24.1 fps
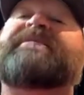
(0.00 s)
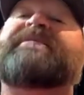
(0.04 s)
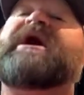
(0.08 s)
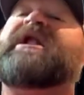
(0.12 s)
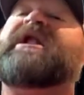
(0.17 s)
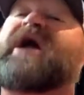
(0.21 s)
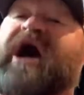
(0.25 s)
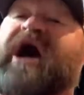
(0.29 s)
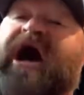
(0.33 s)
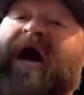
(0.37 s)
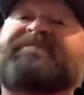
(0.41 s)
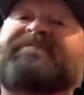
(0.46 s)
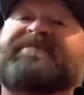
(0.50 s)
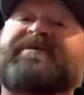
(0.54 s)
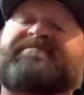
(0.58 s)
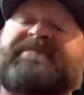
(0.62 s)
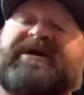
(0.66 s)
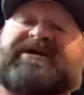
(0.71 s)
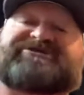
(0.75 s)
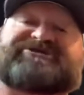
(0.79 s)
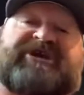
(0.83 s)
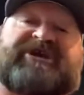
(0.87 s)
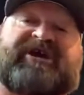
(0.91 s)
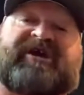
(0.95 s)
not hopping my
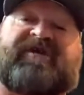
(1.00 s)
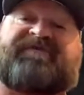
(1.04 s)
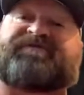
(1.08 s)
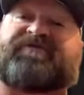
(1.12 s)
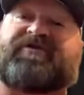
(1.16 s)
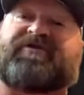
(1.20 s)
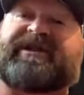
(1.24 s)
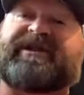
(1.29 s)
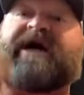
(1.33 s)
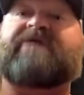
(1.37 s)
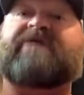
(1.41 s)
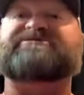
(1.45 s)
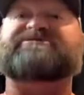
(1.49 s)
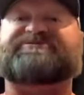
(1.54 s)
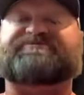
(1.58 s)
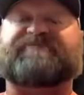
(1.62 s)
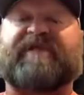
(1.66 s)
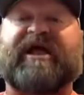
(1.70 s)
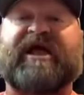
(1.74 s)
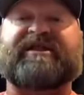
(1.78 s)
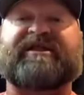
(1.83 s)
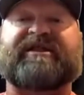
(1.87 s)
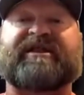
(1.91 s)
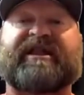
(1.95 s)
jig a foot. I was
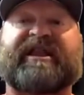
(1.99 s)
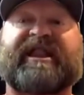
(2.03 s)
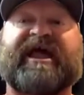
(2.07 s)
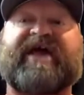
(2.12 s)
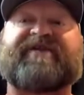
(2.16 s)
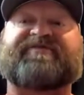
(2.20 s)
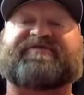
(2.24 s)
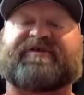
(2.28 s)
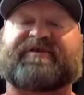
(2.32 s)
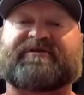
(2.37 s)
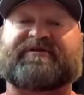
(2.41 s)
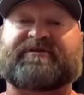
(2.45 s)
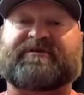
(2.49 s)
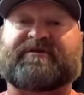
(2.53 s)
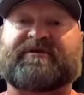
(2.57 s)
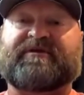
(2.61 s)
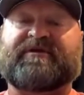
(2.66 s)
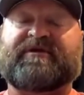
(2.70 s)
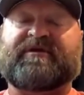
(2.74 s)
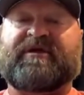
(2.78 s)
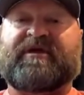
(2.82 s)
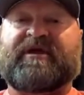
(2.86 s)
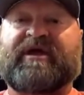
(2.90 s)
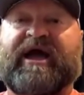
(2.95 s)
explaining to Nathan,
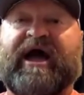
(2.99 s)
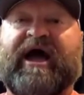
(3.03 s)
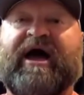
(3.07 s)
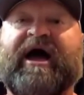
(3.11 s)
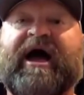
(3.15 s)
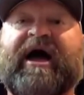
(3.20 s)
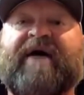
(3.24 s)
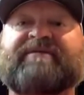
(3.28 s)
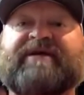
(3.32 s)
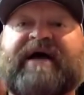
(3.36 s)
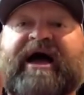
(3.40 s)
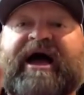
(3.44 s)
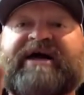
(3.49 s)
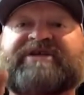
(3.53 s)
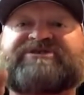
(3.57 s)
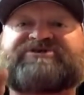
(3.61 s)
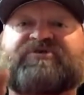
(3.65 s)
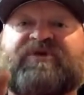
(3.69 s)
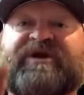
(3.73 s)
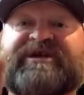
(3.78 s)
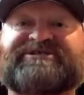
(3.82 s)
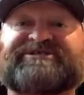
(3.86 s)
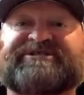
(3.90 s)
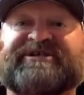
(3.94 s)
I
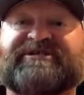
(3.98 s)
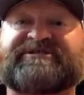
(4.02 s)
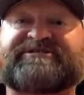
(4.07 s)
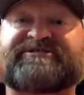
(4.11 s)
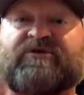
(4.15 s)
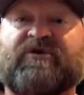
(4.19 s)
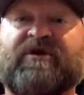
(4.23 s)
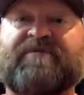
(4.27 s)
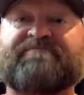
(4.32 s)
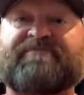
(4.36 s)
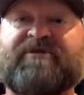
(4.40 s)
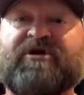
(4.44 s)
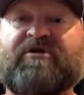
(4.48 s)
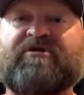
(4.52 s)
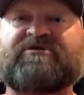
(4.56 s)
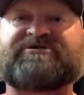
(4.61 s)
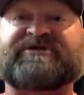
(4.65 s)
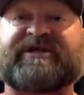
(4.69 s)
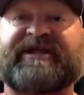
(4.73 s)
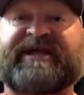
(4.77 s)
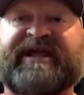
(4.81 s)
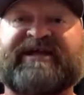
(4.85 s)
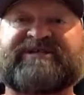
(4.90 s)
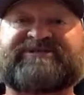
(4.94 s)
twitch it so it moves
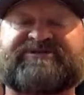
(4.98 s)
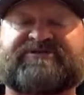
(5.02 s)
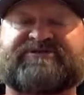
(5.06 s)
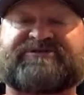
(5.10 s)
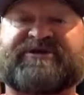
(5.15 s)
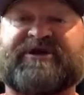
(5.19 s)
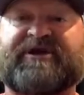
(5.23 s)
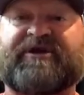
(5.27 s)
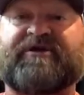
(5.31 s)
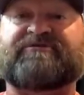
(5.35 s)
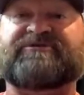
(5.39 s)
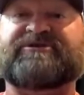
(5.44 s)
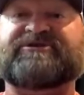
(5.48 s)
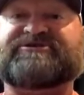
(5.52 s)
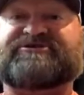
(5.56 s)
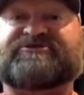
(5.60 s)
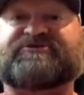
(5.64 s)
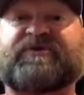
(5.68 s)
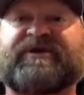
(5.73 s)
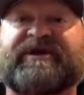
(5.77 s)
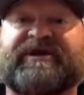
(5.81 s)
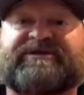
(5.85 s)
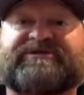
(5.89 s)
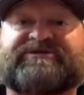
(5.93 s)
an inch or two. Just
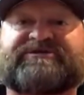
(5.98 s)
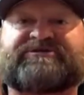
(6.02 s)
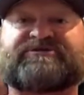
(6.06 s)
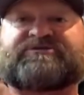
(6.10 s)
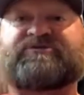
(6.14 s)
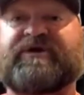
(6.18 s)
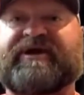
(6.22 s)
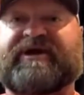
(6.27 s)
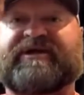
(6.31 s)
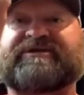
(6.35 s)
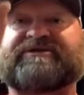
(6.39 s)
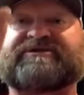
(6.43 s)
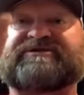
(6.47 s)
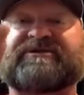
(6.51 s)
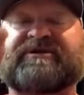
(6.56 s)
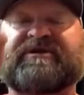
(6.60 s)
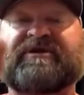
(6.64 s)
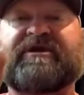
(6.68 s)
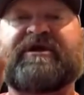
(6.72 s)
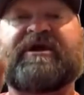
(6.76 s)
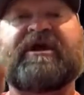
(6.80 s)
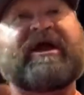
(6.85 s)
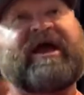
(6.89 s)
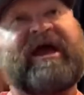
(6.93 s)
twitch.
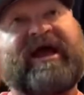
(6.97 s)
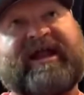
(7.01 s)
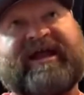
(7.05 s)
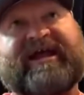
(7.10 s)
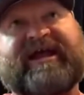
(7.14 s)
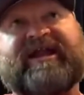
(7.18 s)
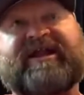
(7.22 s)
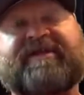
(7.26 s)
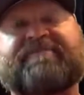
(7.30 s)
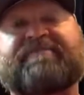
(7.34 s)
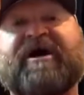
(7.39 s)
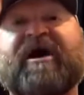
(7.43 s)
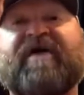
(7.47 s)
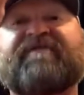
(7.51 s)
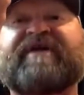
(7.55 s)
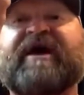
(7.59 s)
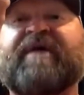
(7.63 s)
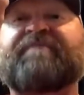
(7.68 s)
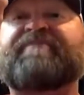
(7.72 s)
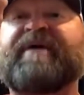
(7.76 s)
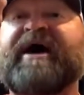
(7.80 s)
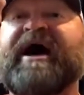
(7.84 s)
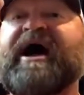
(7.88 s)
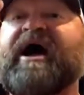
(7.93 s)
And I get it above
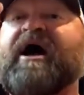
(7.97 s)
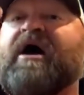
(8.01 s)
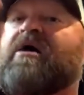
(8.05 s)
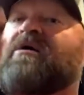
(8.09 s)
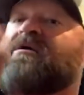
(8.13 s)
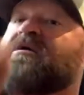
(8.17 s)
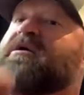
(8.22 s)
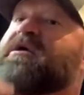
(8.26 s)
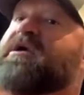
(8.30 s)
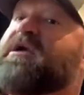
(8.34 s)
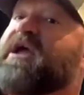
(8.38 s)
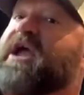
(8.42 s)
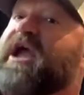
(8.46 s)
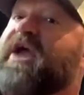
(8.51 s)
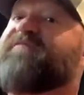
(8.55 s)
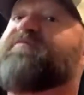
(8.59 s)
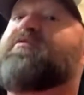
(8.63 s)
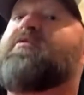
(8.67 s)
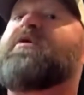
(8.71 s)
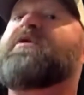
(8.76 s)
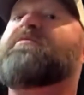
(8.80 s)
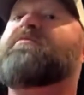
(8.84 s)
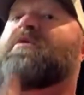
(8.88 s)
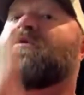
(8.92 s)
that pile. If
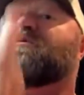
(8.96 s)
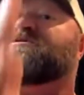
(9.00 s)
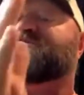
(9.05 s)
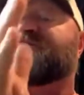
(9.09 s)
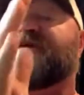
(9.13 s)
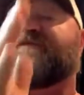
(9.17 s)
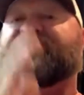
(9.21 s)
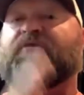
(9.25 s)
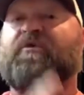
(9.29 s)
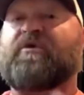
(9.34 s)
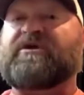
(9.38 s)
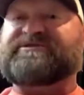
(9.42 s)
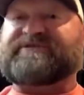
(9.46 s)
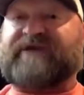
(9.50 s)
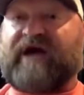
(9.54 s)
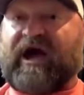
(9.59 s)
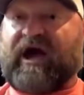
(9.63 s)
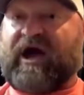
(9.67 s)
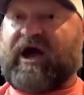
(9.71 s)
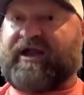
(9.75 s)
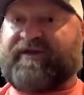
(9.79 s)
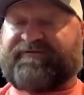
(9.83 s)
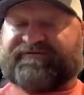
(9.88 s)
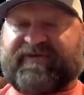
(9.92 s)
one's
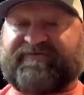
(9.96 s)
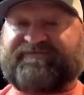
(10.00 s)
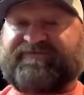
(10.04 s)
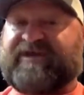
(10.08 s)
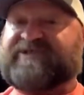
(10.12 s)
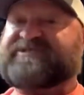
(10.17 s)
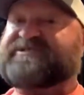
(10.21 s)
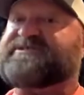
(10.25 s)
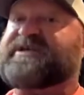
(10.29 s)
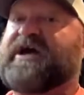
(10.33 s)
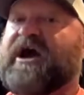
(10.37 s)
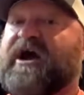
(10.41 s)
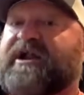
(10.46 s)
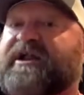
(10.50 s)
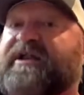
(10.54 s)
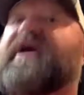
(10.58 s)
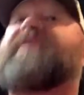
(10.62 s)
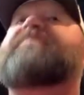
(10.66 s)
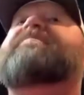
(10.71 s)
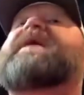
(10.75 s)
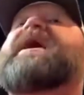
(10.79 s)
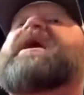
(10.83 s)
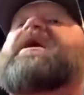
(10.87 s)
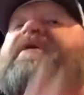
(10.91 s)
hot, if a fish is hot in
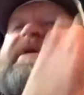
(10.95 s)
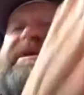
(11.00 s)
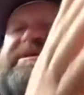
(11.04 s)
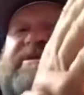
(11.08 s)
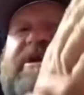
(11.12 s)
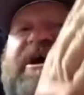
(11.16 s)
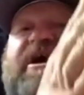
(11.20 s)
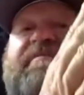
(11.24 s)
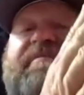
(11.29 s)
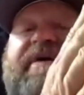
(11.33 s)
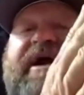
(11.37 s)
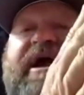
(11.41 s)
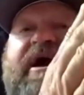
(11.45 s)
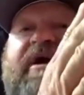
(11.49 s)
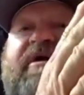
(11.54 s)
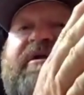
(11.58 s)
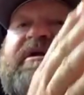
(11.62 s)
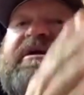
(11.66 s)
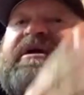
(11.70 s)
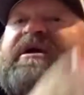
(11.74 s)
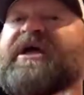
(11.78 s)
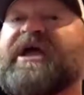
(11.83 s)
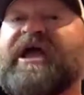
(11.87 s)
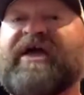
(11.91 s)
that pile, he'll come out.
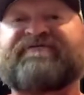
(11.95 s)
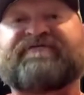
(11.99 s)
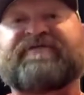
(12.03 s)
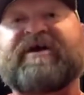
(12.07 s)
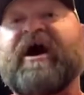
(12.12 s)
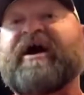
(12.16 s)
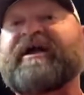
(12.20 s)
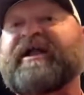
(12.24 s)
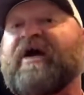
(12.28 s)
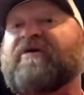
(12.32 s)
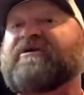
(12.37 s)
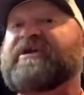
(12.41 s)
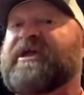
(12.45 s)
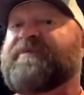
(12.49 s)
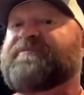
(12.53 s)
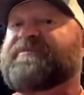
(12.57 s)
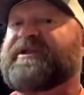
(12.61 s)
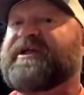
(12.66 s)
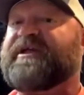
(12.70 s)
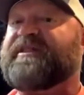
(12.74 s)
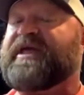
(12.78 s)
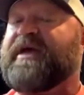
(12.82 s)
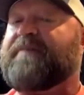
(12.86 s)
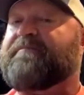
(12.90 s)
If not, I'll keep it
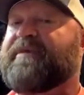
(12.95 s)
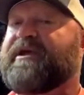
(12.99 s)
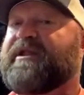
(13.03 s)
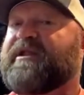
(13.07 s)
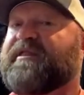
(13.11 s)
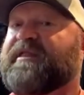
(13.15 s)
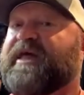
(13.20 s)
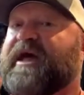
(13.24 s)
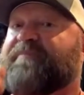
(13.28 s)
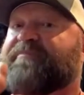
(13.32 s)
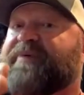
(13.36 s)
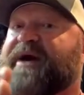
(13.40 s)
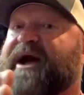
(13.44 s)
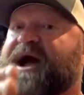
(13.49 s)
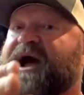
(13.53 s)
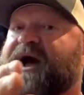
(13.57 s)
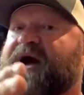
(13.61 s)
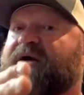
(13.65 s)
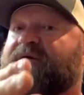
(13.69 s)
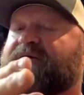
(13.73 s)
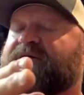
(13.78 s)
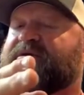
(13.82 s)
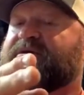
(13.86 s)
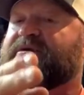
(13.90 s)
in that middle of that
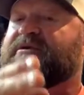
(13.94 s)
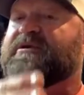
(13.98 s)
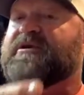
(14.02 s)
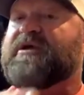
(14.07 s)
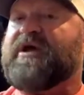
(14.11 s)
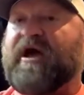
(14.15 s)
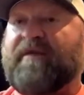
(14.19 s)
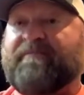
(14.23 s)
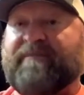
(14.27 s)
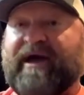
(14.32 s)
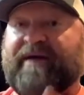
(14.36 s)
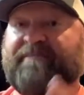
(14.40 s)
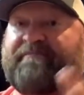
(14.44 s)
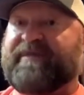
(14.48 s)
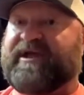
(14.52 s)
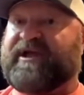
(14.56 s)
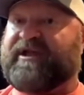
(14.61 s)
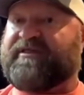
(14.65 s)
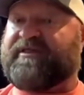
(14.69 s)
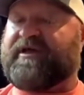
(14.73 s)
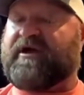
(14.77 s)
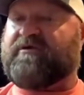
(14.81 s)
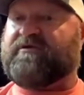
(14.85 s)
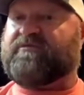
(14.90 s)
pile, about mid
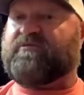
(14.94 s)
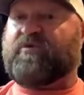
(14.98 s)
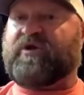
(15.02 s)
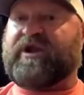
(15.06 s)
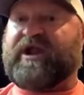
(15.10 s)
of